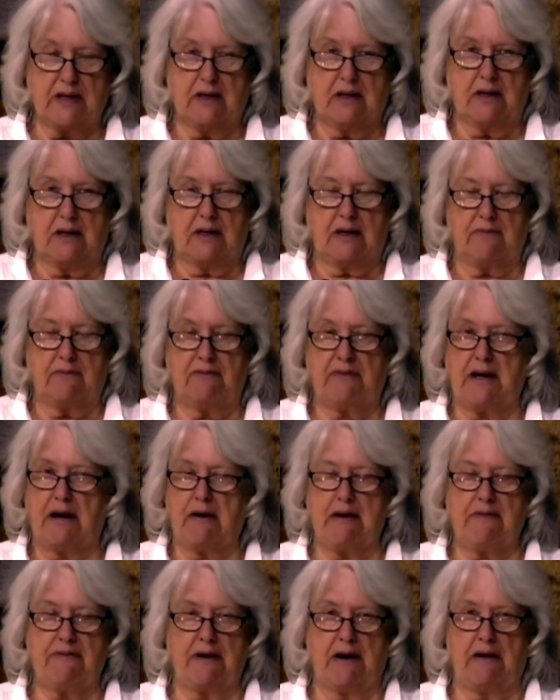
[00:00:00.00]
Very,
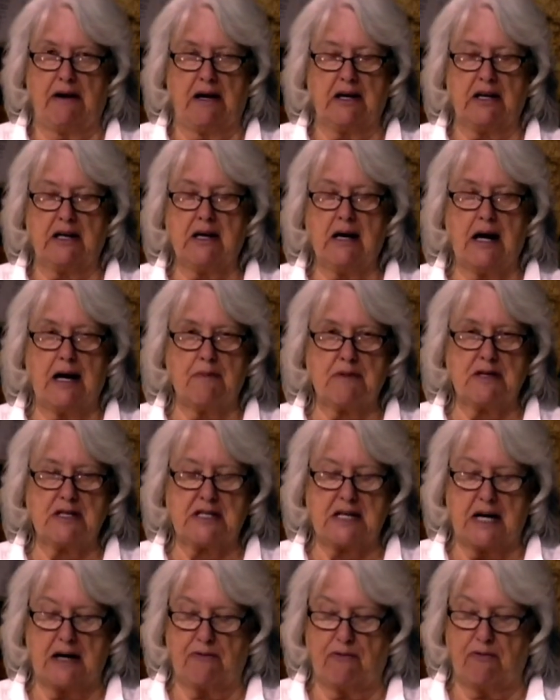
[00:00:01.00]
very uncommon to
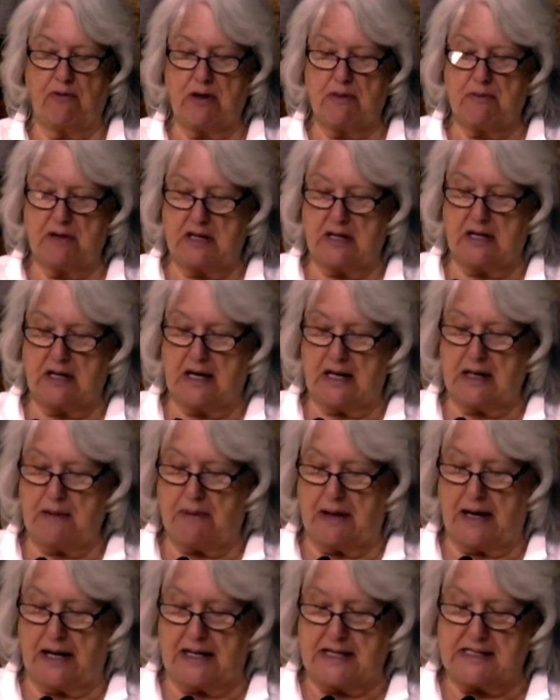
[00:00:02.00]
have women in
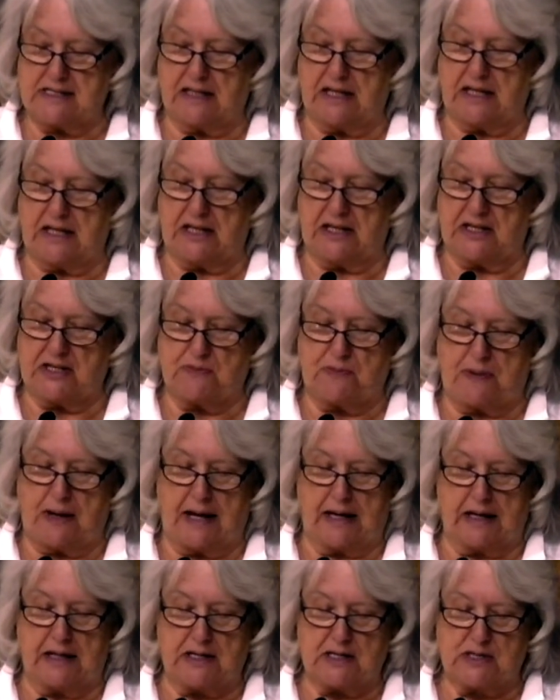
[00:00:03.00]
anybody's lineage back
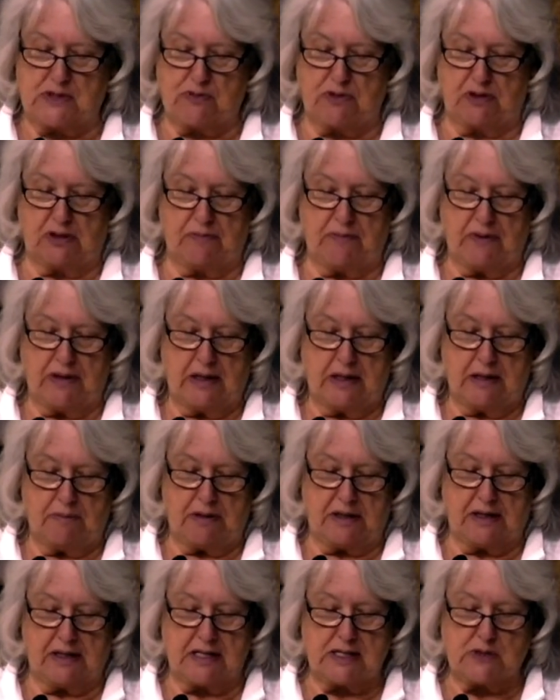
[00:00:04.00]
in Israel
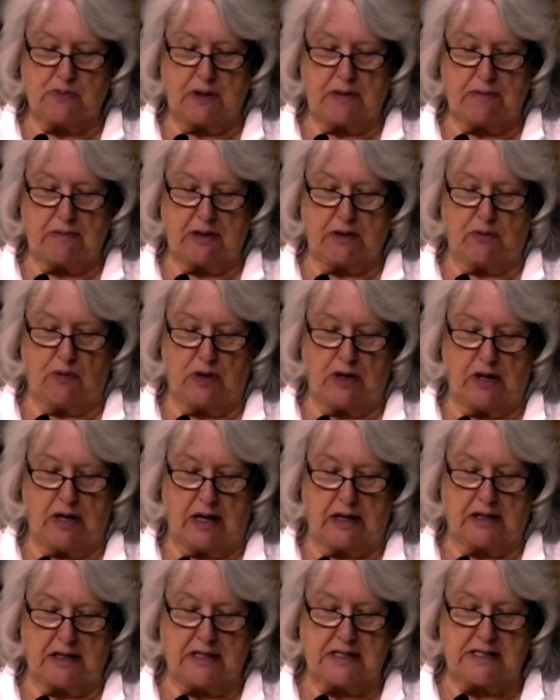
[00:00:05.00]
because women were not
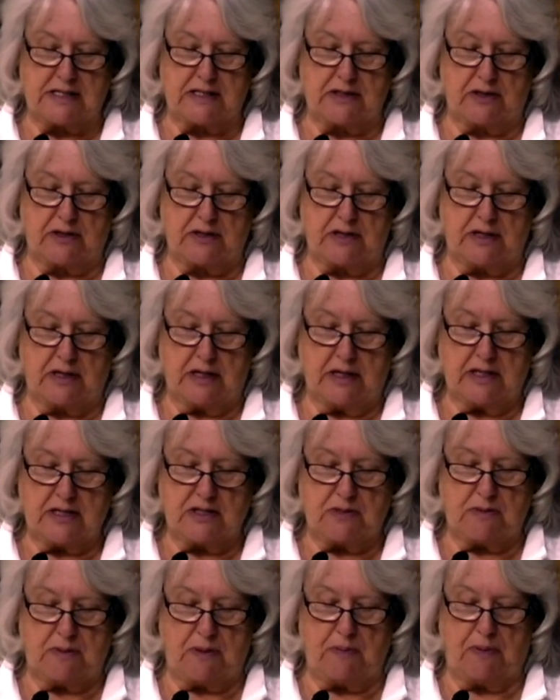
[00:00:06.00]
considered to
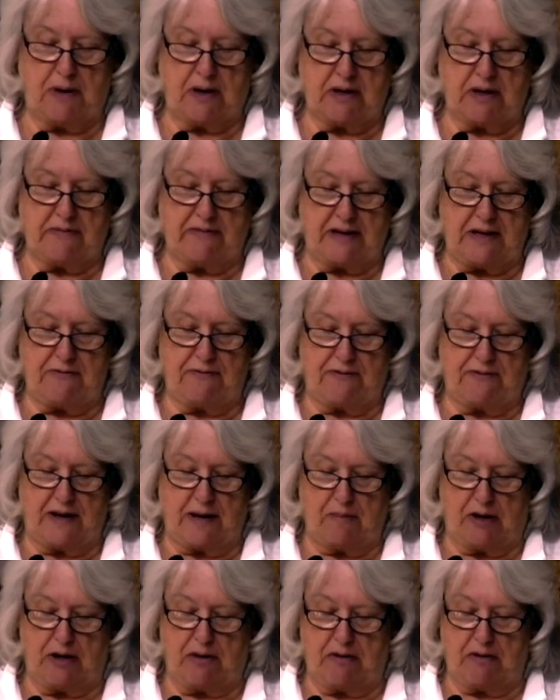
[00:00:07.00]
be part of any
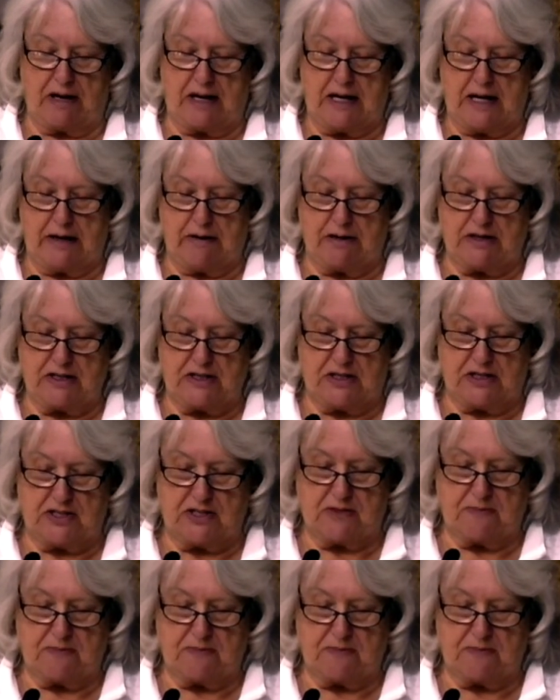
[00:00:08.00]
family or any heritage.